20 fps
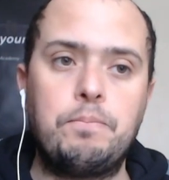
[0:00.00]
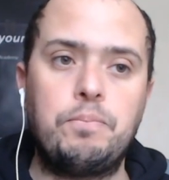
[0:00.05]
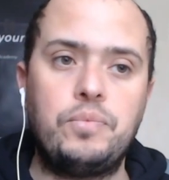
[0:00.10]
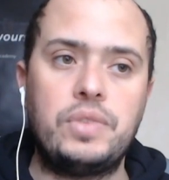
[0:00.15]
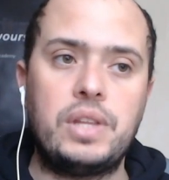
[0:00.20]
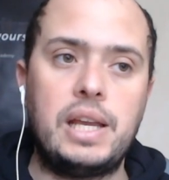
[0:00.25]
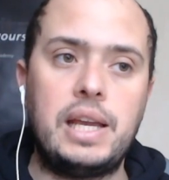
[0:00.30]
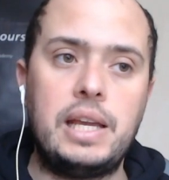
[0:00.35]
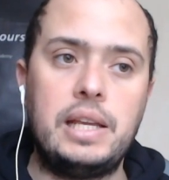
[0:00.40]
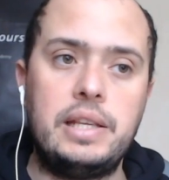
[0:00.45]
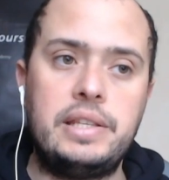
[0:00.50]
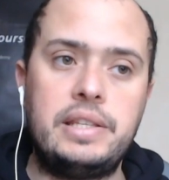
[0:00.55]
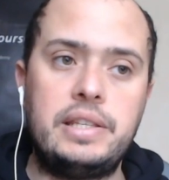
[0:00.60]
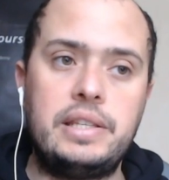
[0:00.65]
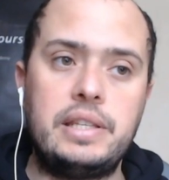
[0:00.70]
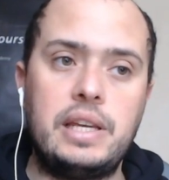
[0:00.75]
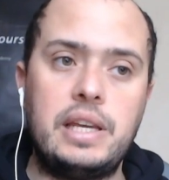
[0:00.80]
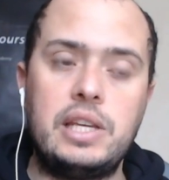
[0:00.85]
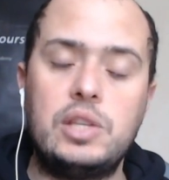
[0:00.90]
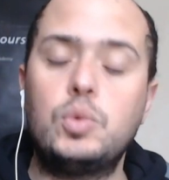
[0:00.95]
it's
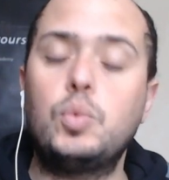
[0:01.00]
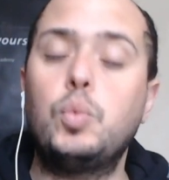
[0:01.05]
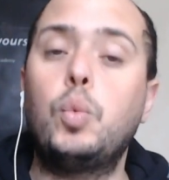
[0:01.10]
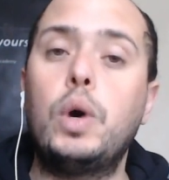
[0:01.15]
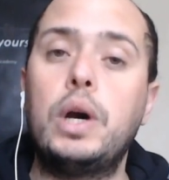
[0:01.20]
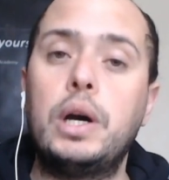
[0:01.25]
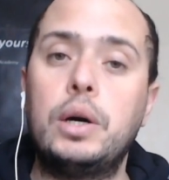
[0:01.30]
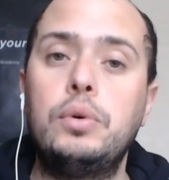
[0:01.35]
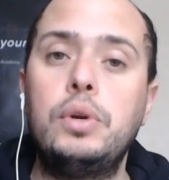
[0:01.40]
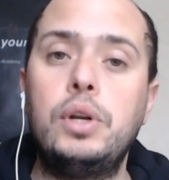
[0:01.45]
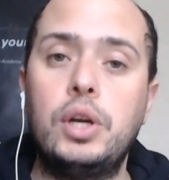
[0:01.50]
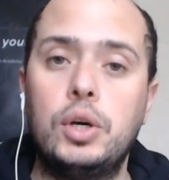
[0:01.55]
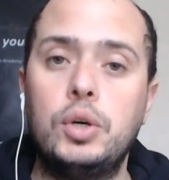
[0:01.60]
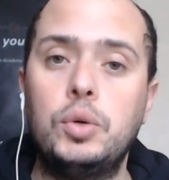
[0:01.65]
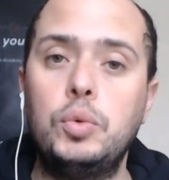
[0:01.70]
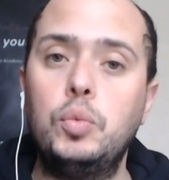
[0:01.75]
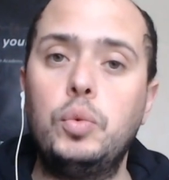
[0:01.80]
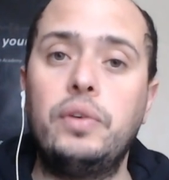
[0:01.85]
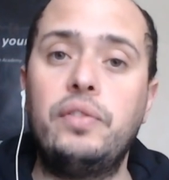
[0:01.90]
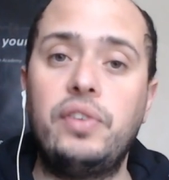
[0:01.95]
it's well known
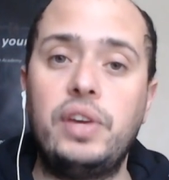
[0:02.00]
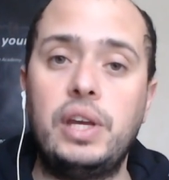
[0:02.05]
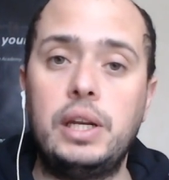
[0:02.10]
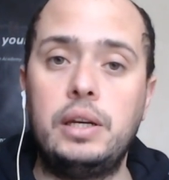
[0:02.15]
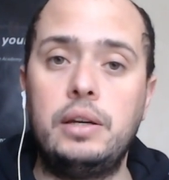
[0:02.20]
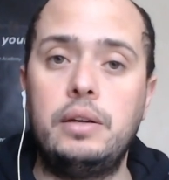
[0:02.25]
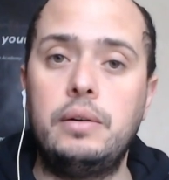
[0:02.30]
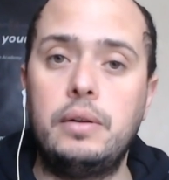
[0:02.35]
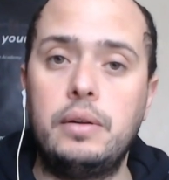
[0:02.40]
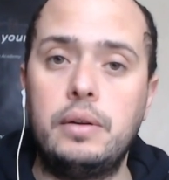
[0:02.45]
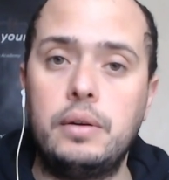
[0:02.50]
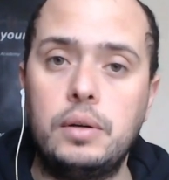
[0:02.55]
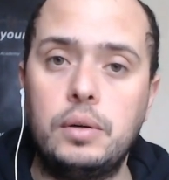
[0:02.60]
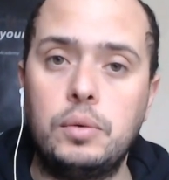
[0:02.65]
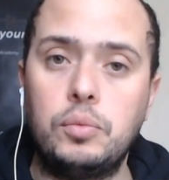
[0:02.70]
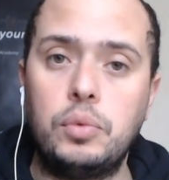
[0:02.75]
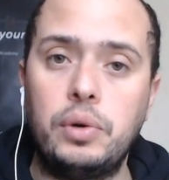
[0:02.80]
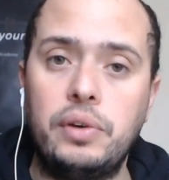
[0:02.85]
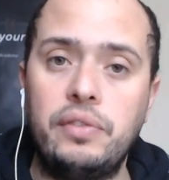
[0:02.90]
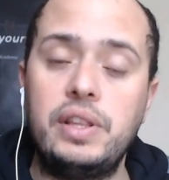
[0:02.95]
within
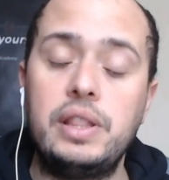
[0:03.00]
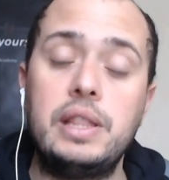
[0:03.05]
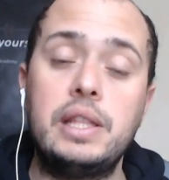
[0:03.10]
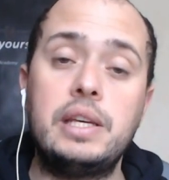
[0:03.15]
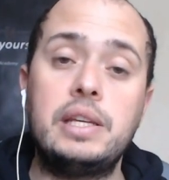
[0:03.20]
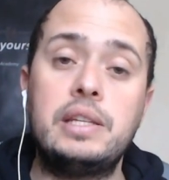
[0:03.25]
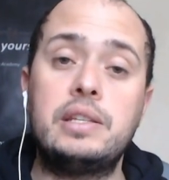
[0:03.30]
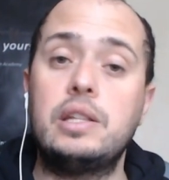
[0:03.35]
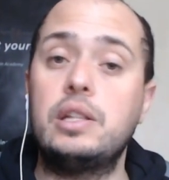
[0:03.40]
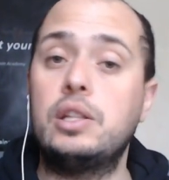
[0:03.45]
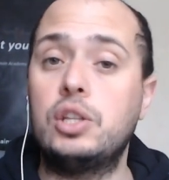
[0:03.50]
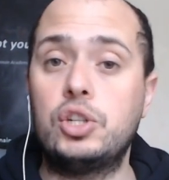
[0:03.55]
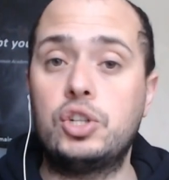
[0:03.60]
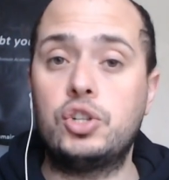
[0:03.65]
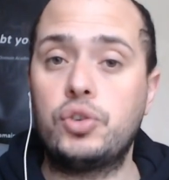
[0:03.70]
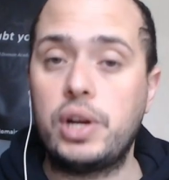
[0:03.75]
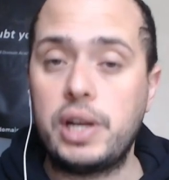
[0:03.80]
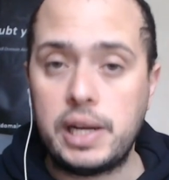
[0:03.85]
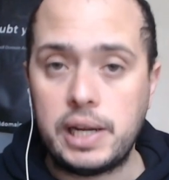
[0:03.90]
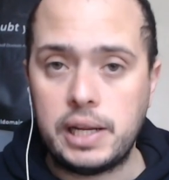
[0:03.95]
within this the
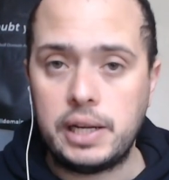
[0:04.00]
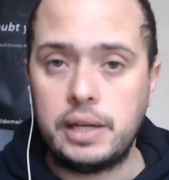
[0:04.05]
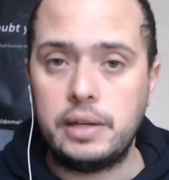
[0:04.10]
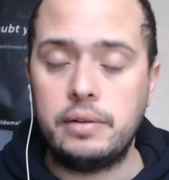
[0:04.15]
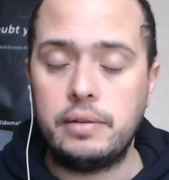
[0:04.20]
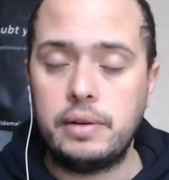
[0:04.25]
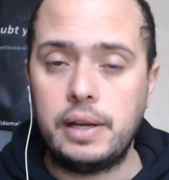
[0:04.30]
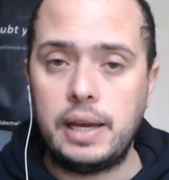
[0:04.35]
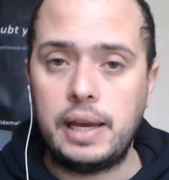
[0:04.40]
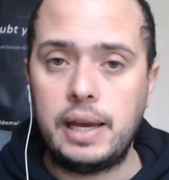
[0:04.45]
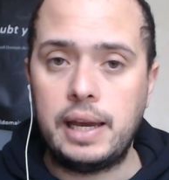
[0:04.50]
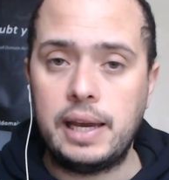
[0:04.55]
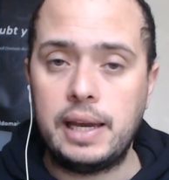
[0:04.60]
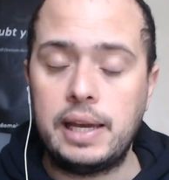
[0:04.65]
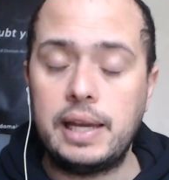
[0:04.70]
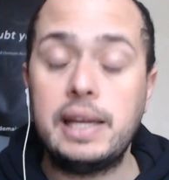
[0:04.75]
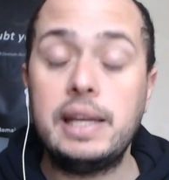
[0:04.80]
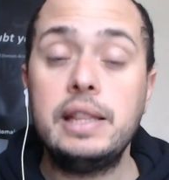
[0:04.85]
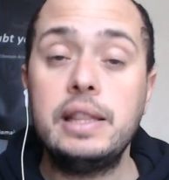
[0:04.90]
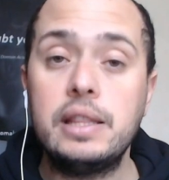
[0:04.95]
training uh,
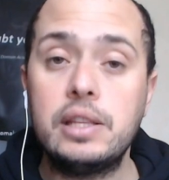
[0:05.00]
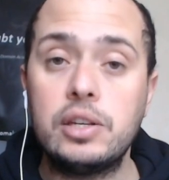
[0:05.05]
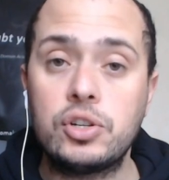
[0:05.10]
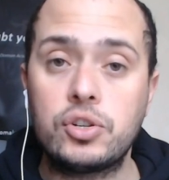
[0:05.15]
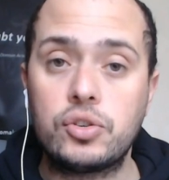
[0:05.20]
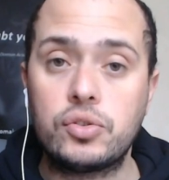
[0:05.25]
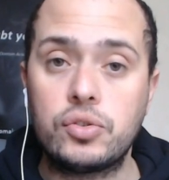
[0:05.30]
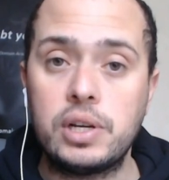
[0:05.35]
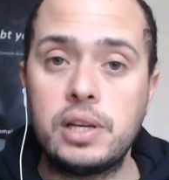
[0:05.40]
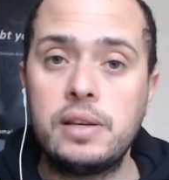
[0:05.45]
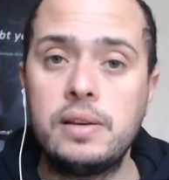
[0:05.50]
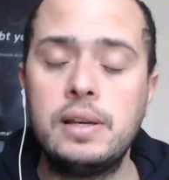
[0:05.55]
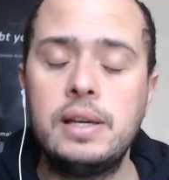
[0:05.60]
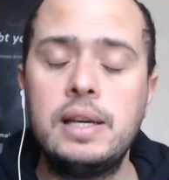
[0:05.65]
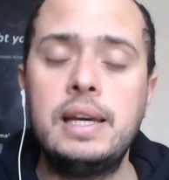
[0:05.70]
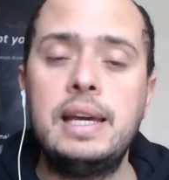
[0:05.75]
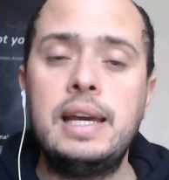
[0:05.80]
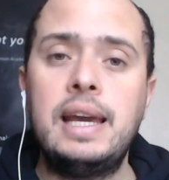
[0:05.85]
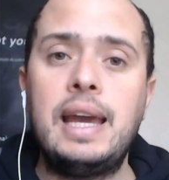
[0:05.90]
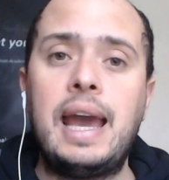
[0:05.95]
industry,
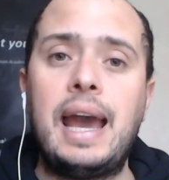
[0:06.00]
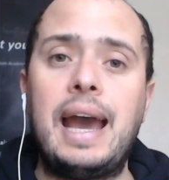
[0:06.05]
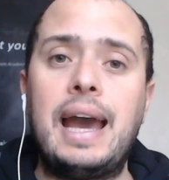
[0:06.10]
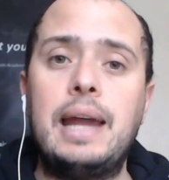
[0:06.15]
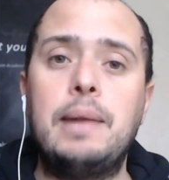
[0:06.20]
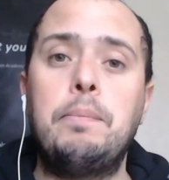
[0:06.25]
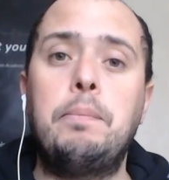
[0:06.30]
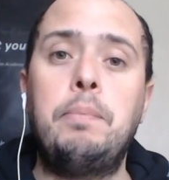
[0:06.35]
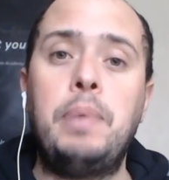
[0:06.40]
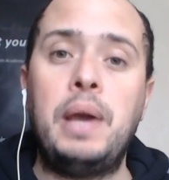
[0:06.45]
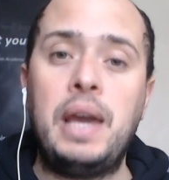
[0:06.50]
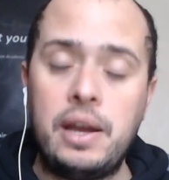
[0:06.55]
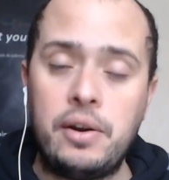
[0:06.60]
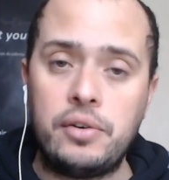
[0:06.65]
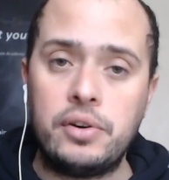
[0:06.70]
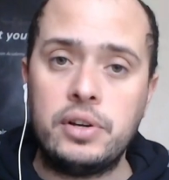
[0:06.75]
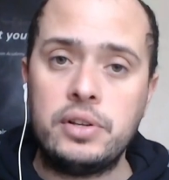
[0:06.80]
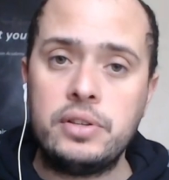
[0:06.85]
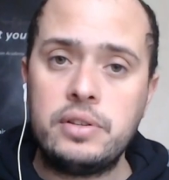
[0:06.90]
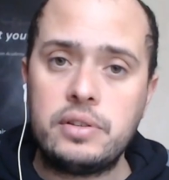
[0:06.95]
and
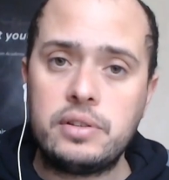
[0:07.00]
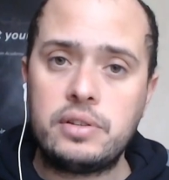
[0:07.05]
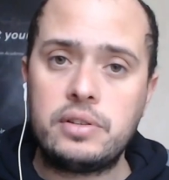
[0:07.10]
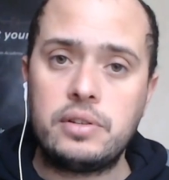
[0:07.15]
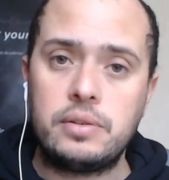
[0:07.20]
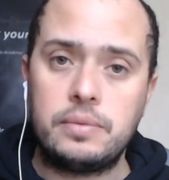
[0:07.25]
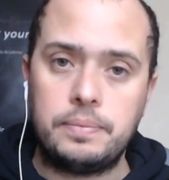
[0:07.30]
parents